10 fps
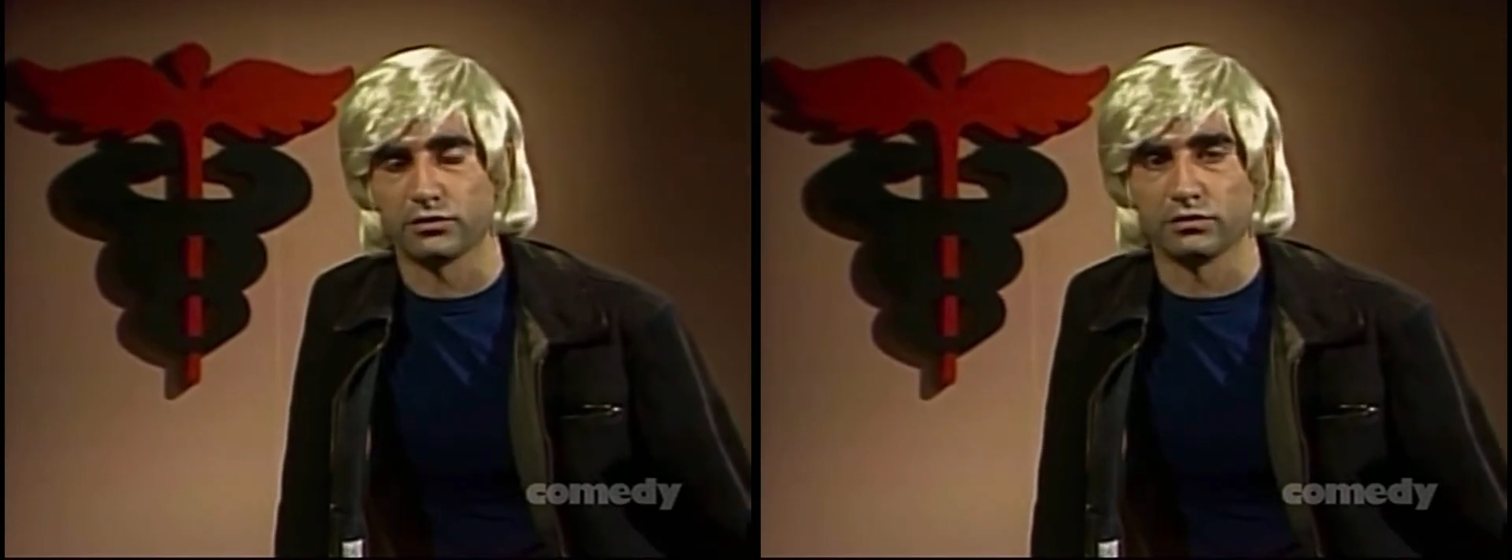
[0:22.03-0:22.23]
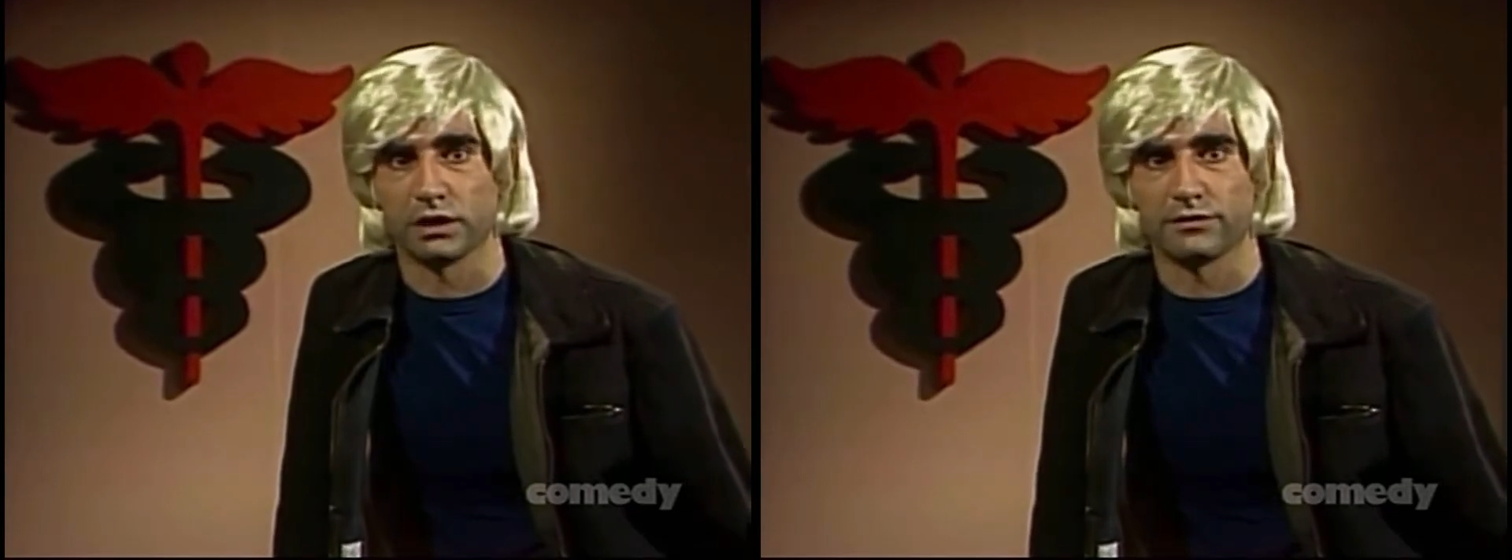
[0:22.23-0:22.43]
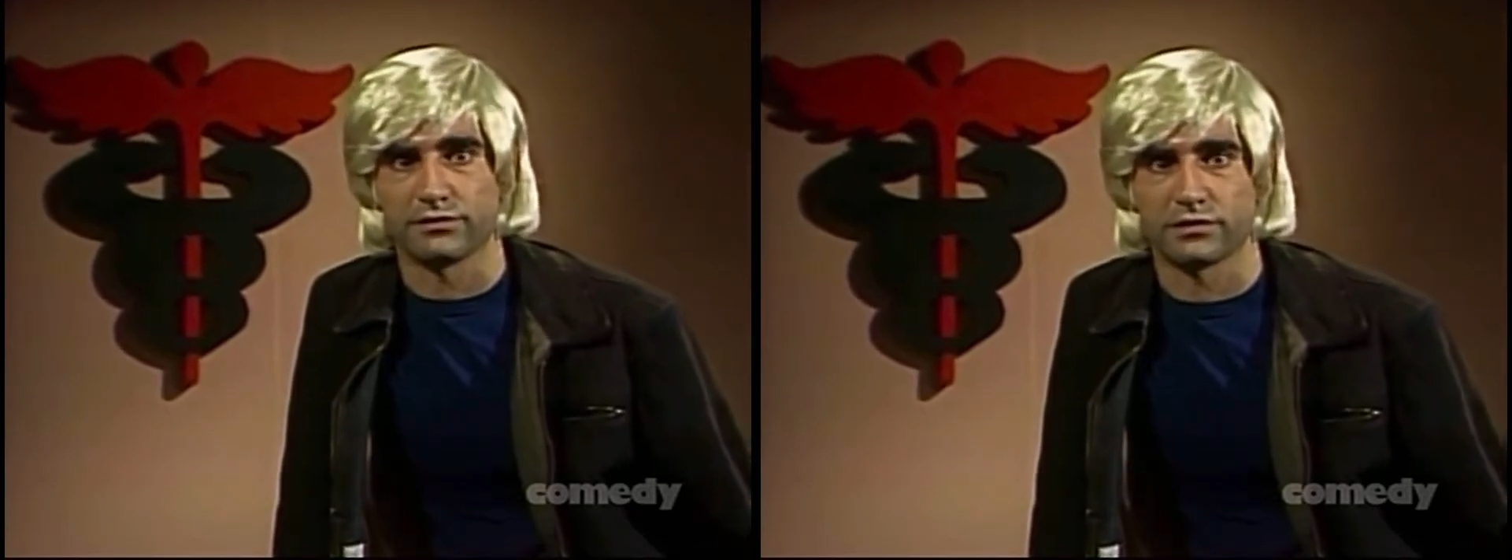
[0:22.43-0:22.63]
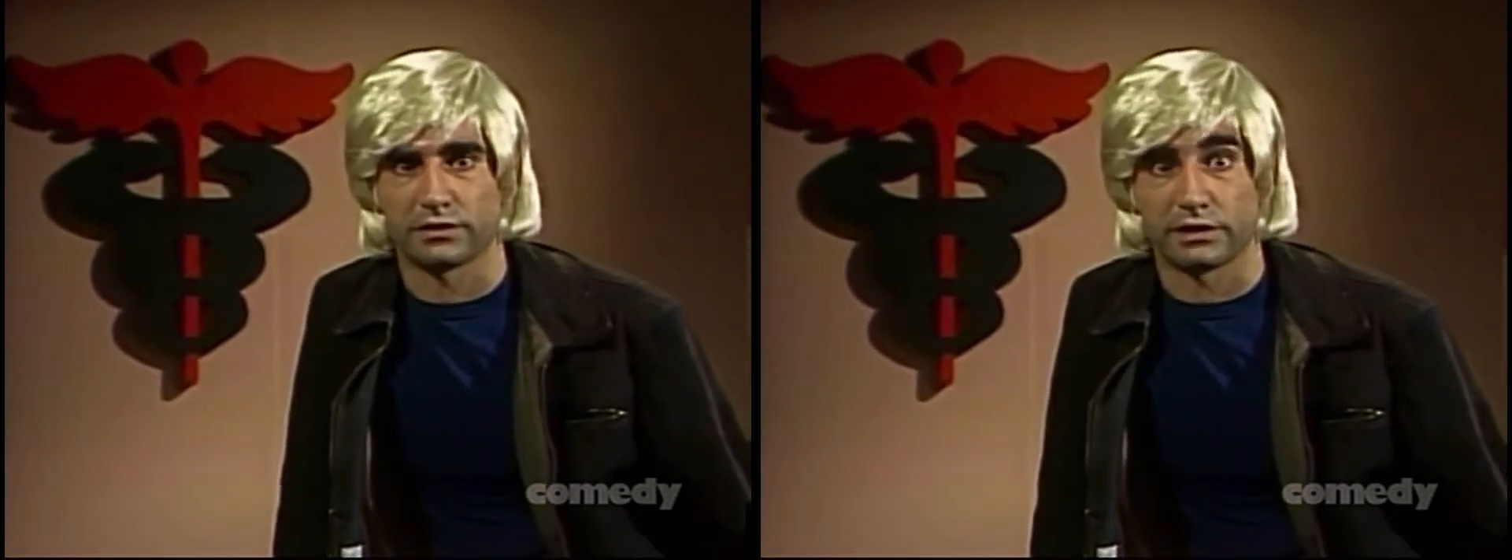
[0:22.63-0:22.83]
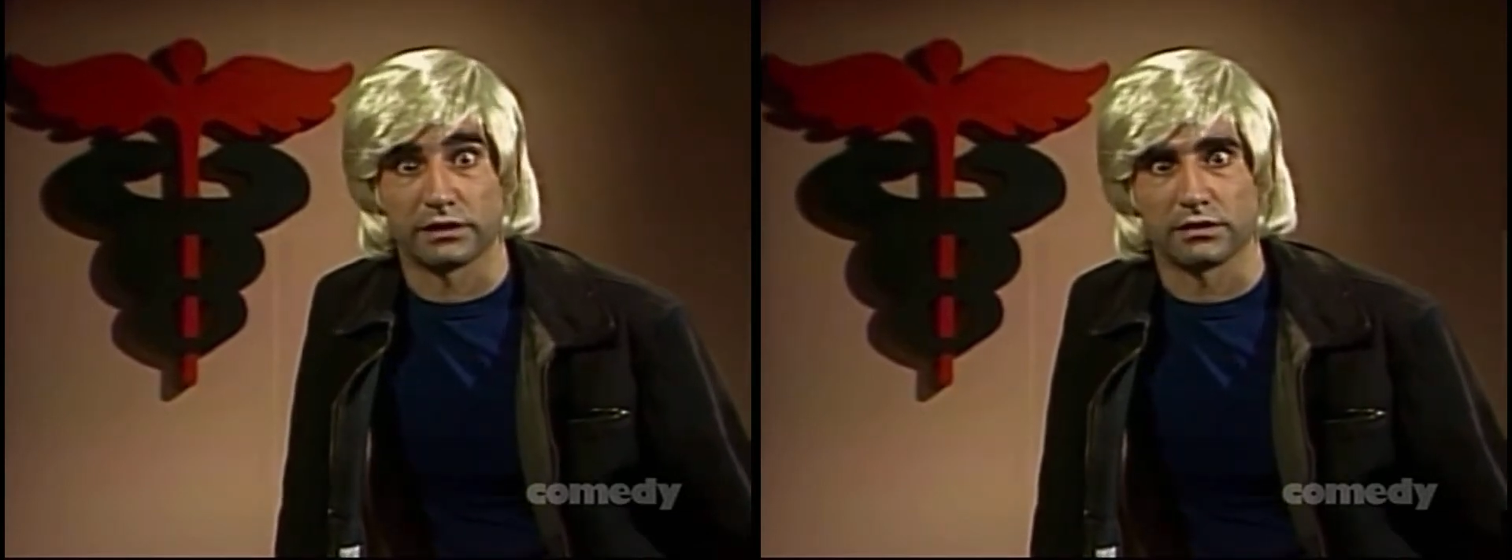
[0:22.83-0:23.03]
who loves
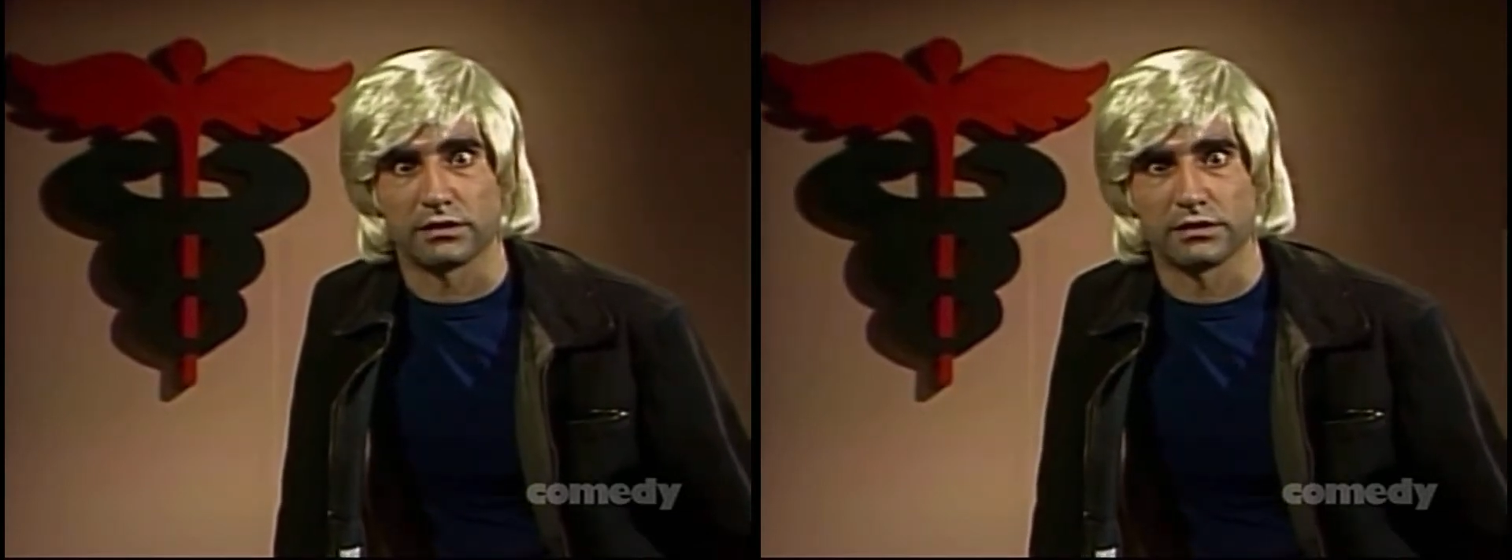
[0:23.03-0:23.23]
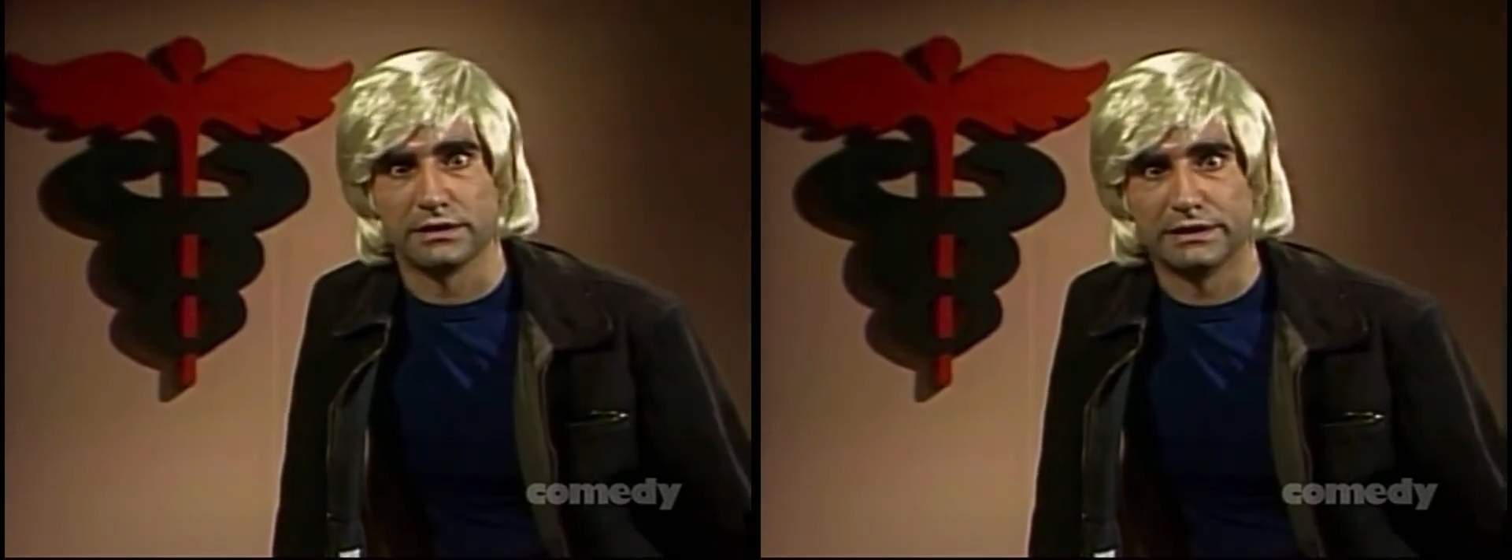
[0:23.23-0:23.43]
to kill.